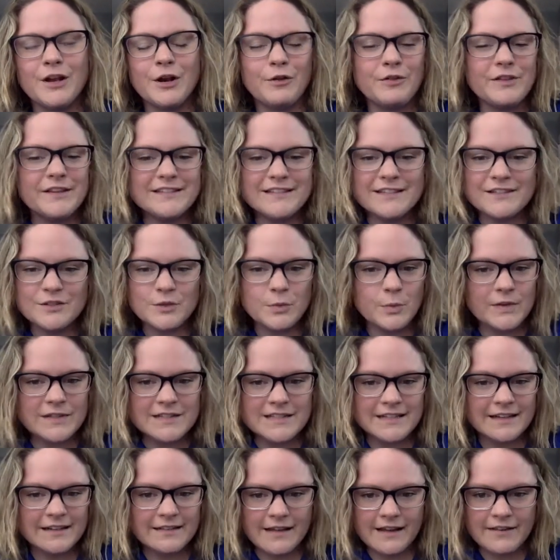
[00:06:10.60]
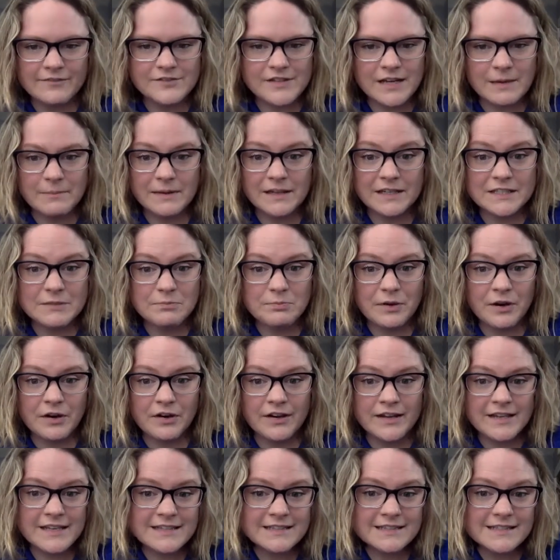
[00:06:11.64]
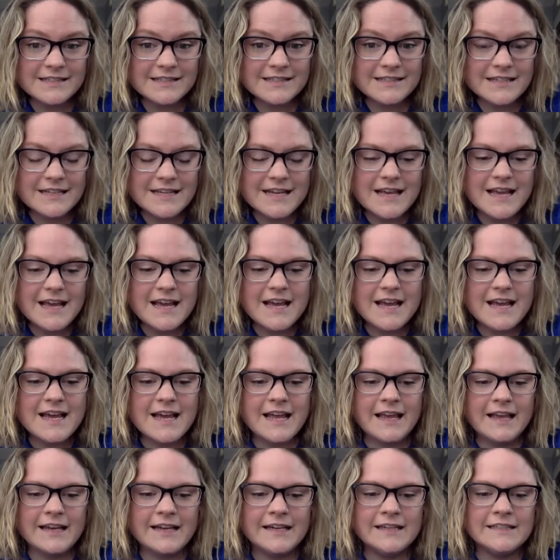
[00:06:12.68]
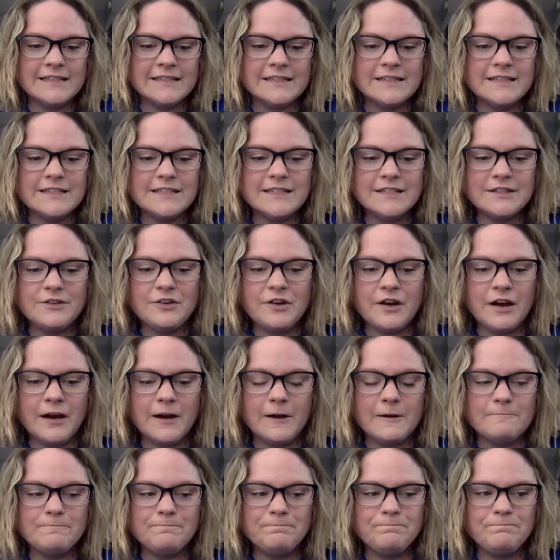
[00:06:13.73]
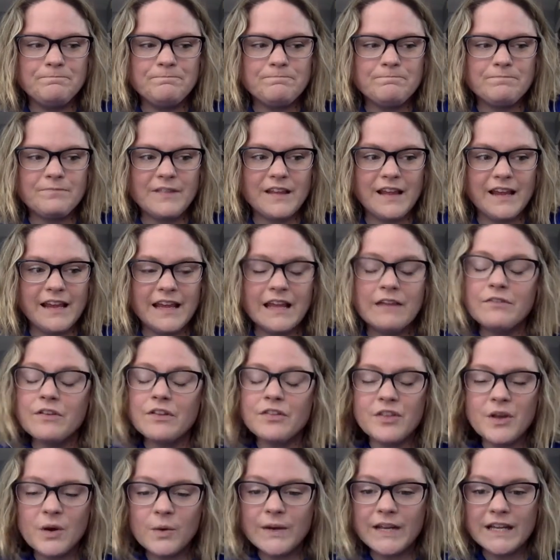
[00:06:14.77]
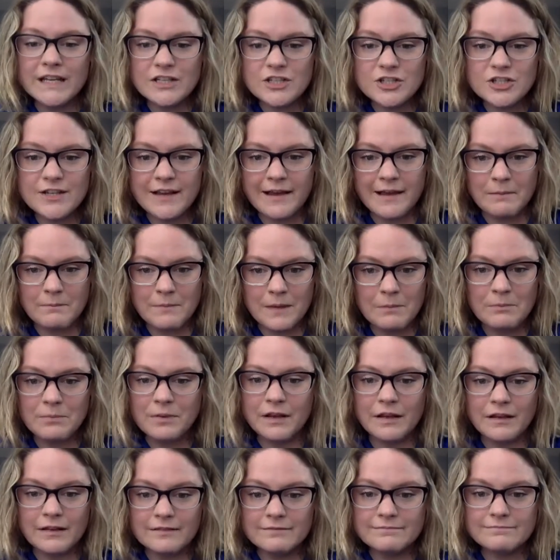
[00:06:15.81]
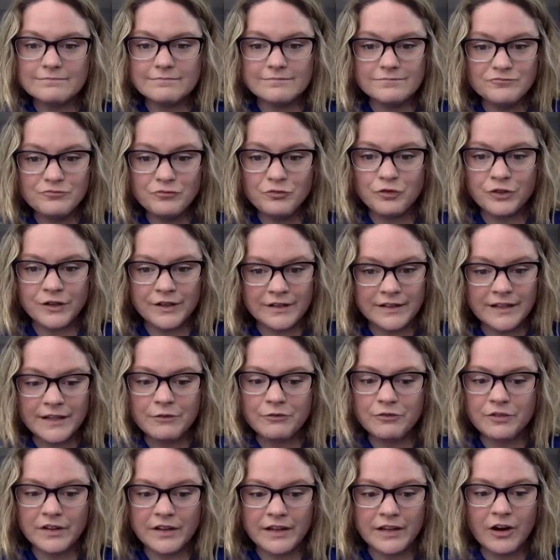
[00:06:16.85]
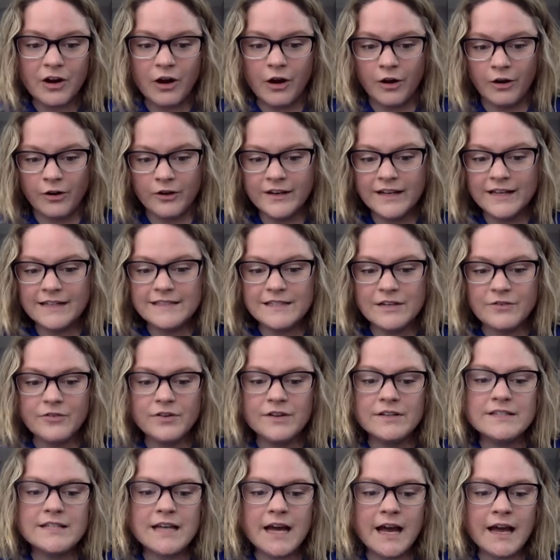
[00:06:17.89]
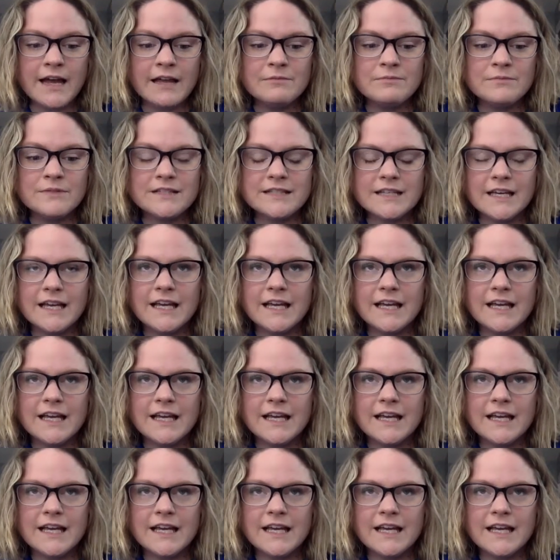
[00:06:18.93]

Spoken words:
This is a once-in-a-lifetime experience, and even though each day may be really, really hard at different times,